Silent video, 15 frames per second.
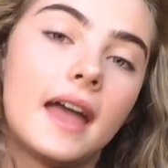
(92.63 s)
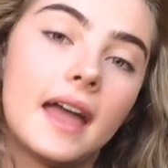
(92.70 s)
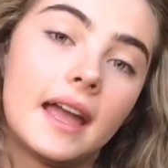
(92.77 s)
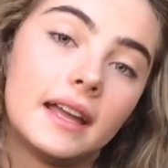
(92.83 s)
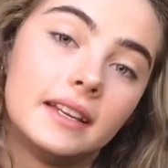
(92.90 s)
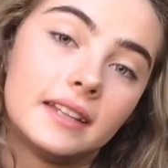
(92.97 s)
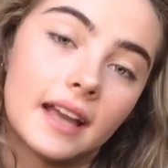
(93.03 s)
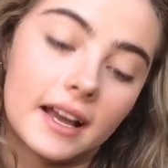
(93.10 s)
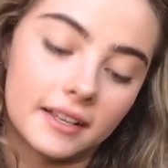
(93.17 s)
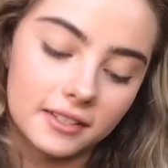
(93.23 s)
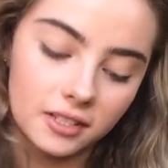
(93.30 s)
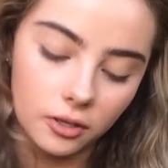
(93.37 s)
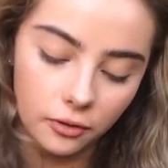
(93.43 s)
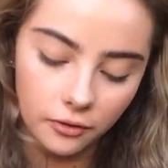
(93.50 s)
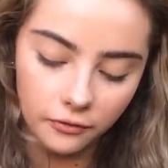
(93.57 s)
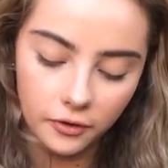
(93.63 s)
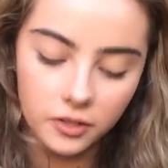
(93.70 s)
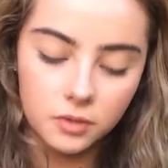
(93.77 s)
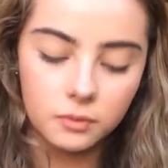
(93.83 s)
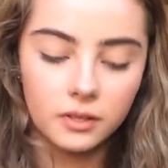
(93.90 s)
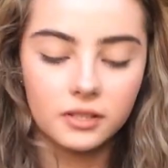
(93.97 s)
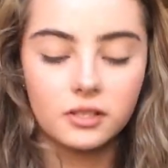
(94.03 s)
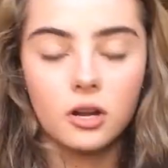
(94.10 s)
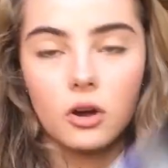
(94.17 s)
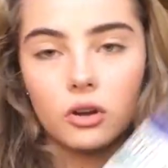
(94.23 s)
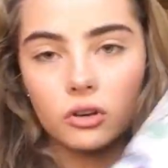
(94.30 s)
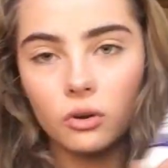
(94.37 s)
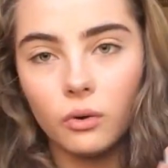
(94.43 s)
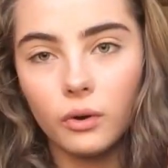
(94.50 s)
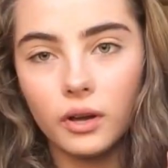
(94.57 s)
and yeah, so the first one is
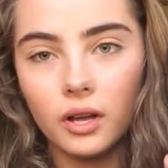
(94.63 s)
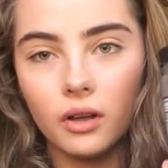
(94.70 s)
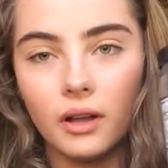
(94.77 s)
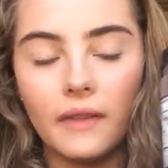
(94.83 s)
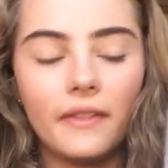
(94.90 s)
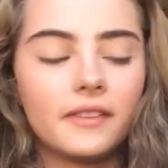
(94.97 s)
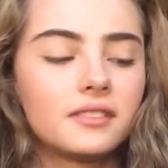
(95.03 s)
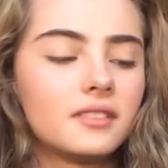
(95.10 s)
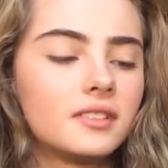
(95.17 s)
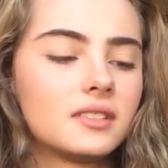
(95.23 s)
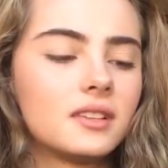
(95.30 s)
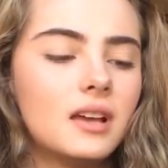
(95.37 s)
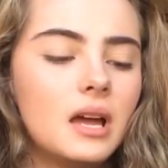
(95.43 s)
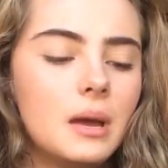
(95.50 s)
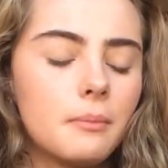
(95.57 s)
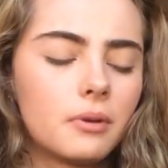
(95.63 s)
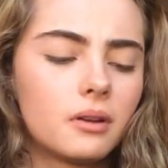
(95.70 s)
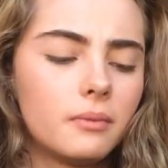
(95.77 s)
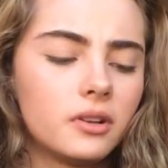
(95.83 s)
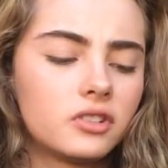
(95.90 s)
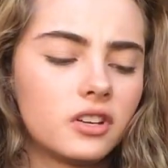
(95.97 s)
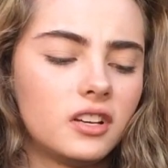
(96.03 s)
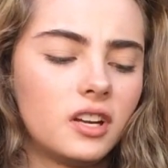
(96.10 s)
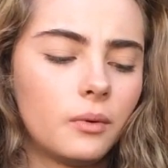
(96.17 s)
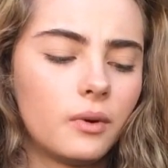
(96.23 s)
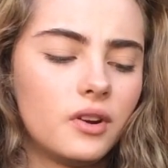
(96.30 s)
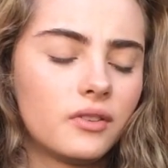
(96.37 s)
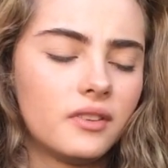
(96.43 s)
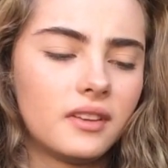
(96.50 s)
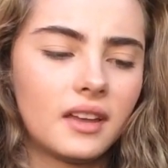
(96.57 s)
coconut oil, and this is pretty much
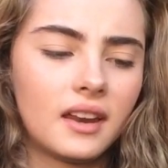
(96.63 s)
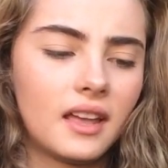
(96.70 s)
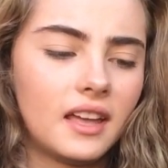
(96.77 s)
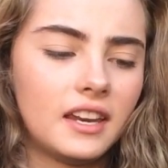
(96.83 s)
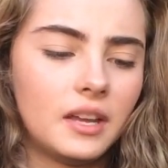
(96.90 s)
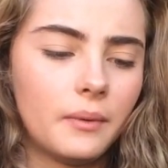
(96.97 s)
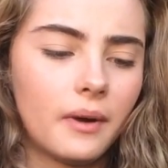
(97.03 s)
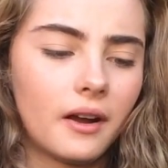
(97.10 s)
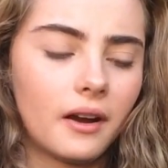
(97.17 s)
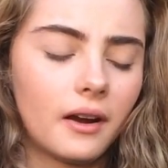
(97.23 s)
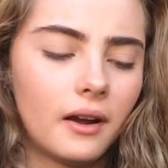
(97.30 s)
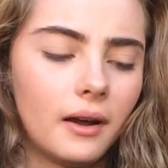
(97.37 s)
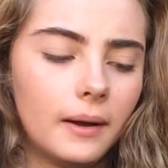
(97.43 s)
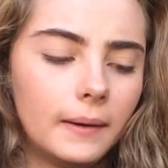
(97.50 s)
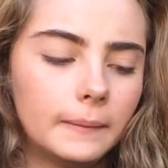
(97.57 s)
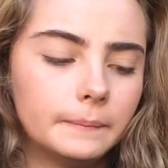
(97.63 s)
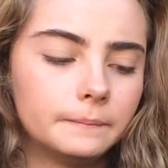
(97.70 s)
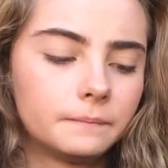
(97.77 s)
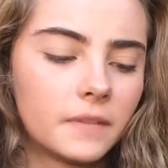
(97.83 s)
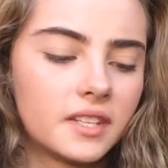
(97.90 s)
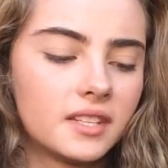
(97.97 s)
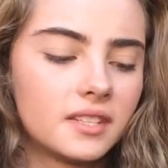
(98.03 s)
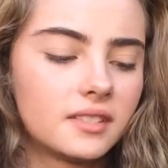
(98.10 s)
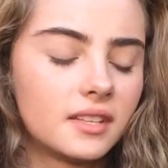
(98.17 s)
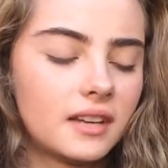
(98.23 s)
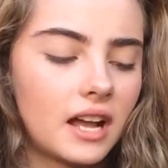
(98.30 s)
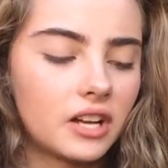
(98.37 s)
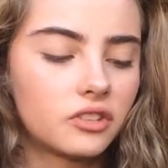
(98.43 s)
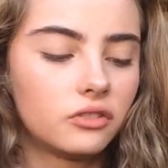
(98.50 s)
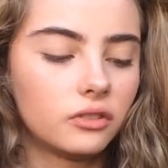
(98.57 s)
anywhere you can get it anywhere. Um, this is the
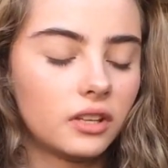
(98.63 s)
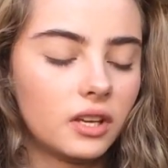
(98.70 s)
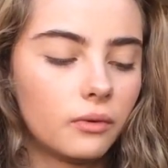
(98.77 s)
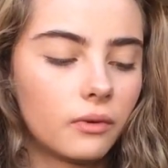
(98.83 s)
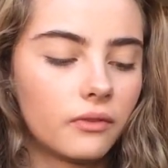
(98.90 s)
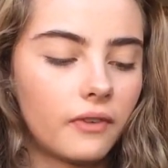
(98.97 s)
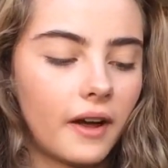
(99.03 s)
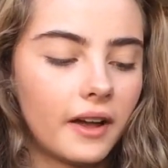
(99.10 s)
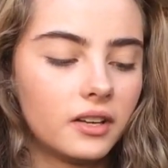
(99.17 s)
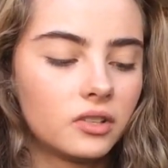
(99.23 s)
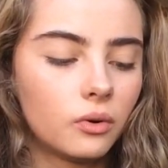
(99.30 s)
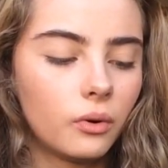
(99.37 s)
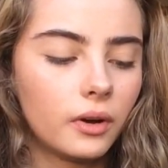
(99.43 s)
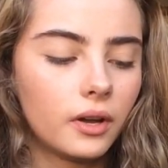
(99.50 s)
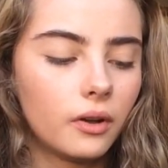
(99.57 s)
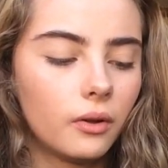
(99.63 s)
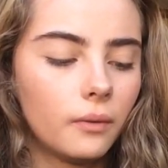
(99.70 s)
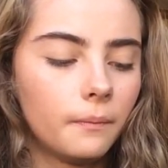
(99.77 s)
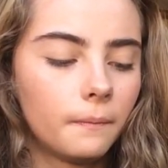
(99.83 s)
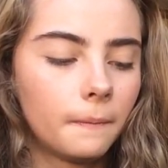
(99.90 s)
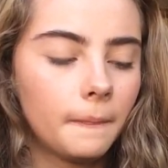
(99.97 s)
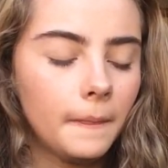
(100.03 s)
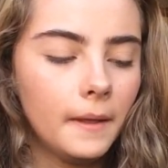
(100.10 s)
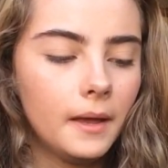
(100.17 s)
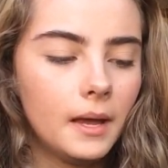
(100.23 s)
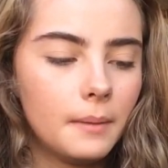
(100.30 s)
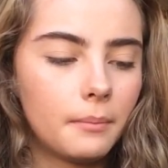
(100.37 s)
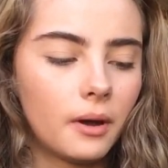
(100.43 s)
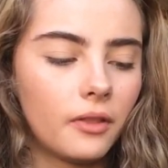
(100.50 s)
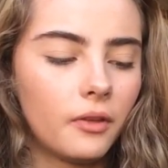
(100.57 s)
naturally refined oil,
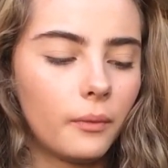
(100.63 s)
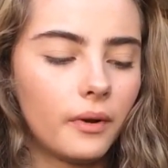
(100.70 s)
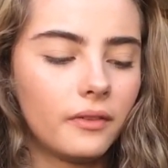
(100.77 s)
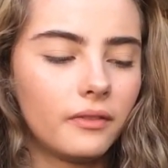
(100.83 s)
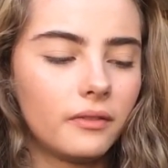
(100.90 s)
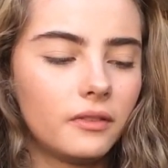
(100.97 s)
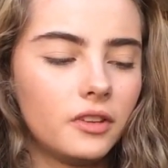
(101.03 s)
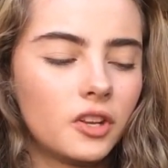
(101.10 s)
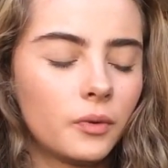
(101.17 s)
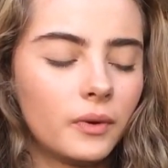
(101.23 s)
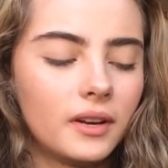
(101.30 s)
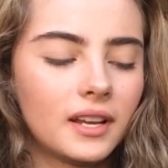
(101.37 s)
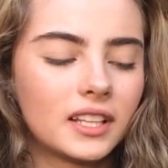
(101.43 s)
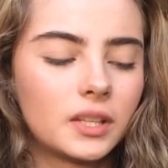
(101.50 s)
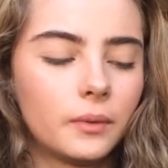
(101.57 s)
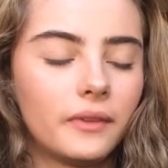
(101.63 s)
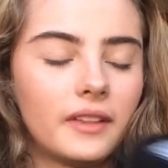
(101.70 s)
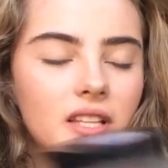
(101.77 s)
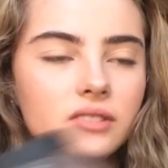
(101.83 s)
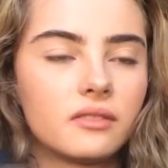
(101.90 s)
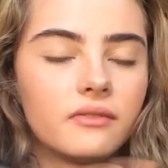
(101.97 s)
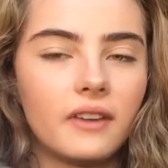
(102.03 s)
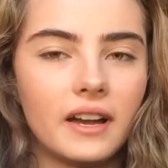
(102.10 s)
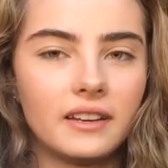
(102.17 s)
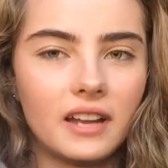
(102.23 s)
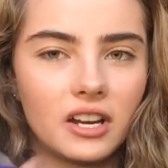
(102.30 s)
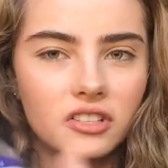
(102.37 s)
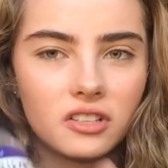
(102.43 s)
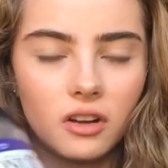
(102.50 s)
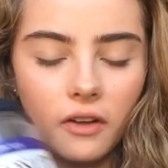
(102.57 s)
but the one, you don't want to get the one that's refined.
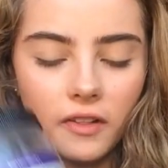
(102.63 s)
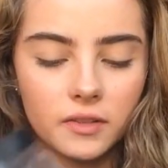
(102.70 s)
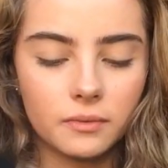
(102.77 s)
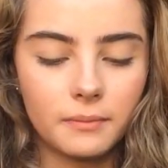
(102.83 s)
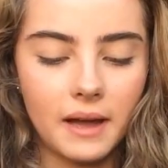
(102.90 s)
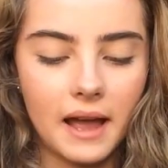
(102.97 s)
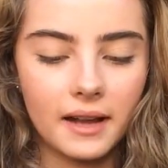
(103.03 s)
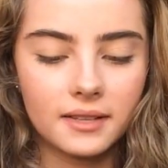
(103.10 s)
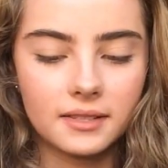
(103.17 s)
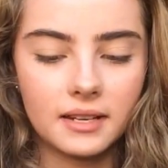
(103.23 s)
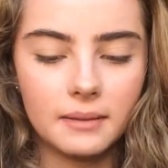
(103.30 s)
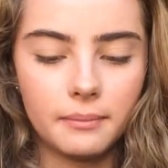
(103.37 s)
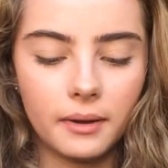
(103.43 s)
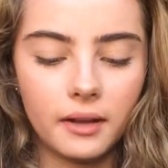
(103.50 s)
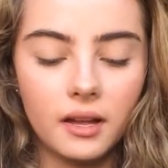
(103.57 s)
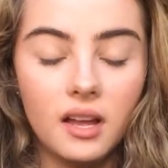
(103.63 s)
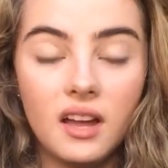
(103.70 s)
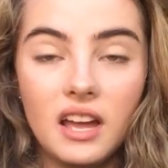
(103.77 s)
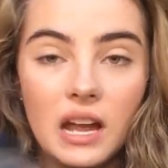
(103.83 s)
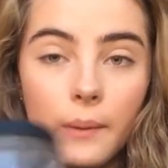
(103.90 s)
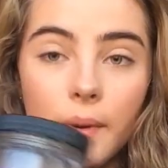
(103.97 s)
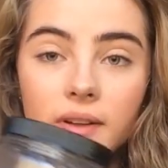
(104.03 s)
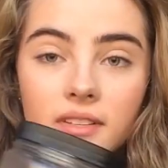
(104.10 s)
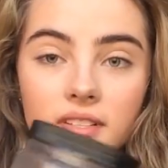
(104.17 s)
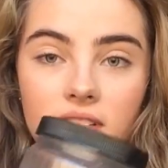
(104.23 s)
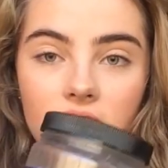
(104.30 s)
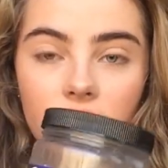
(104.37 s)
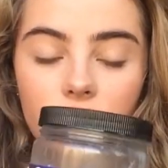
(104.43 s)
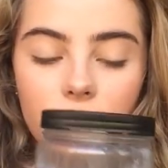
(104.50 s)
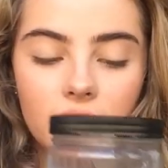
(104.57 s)
I actually got this one by accident, but it works as
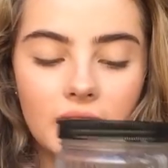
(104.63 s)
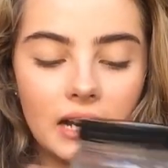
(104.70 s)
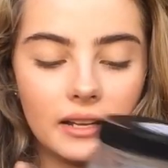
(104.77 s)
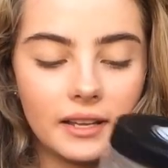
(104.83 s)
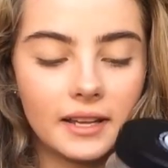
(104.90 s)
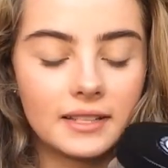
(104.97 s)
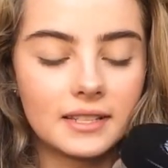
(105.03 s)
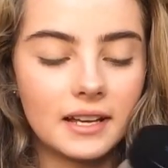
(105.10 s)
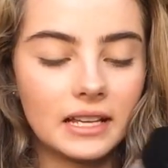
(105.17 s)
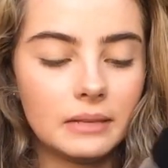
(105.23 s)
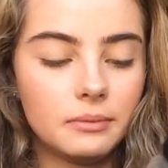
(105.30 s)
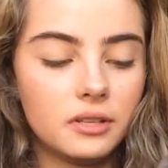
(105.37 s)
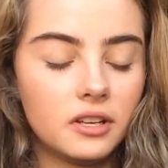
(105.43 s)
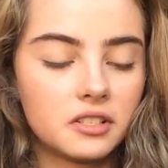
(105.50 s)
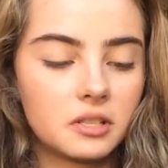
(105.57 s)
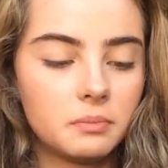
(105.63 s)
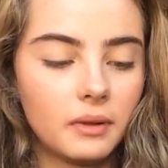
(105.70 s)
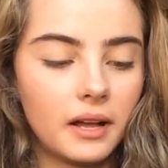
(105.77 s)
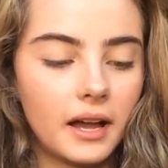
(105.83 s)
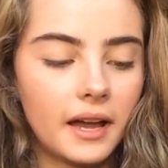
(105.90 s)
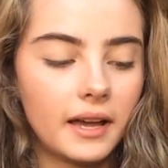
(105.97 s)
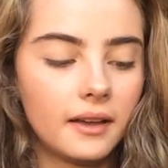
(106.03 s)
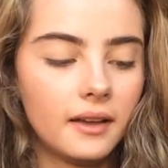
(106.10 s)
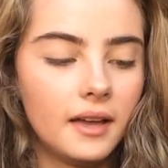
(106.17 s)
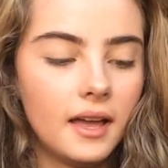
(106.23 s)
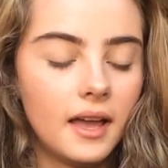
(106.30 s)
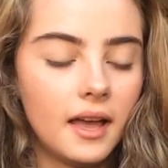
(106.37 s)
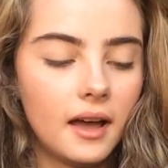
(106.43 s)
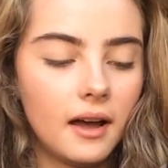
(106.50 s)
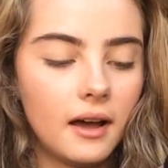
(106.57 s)
good. You can get it at like Sally Beauty Supply,
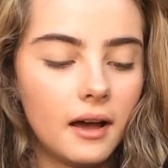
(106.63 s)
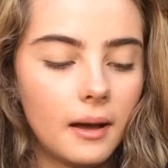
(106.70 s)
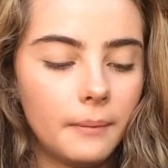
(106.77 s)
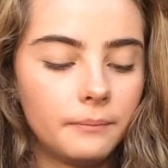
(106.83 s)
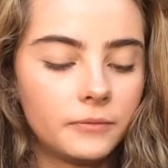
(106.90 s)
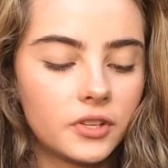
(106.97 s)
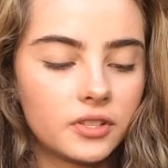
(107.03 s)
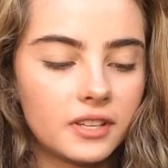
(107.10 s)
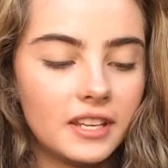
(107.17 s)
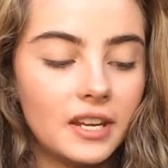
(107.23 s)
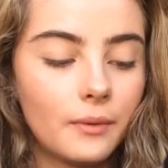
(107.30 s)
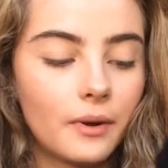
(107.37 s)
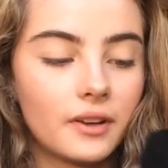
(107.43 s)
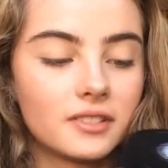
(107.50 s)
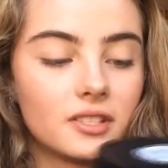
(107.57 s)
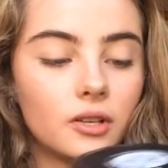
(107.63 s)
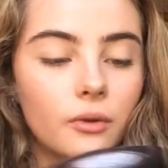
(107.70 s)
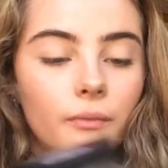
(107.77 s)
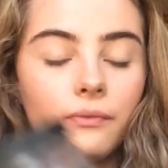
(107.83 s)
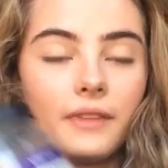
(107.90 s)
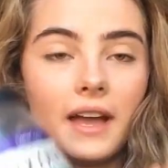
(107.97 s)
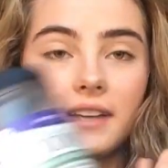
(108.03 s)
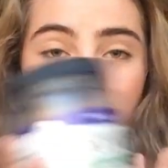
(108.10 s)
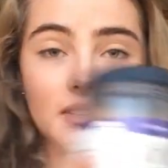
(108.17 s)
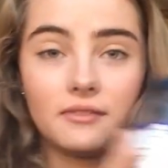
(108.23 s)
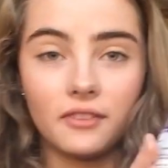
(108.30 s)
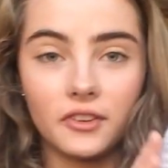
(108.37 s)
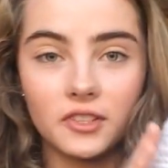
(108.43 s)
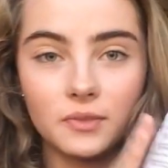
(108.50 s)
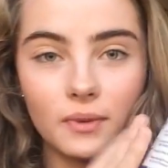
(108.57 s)
um, just anywhere. So that is the
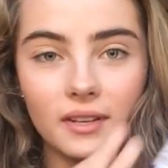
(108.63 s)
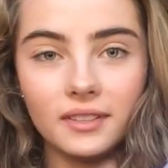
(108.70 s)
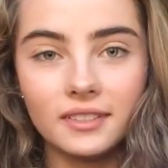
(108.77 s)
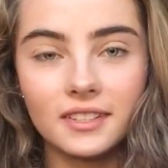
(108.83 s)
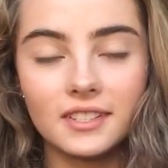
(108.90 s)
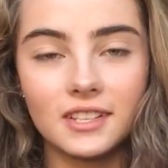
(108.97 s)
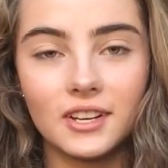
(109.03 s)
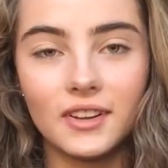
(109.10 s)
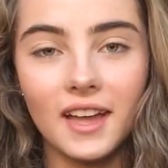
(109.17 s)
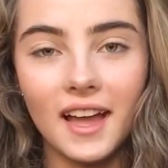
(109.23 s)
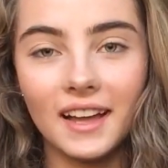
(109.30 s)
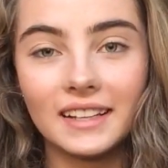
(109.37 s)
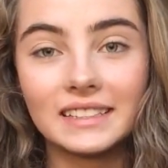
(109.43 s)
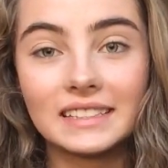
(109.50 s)
first one, so yeah.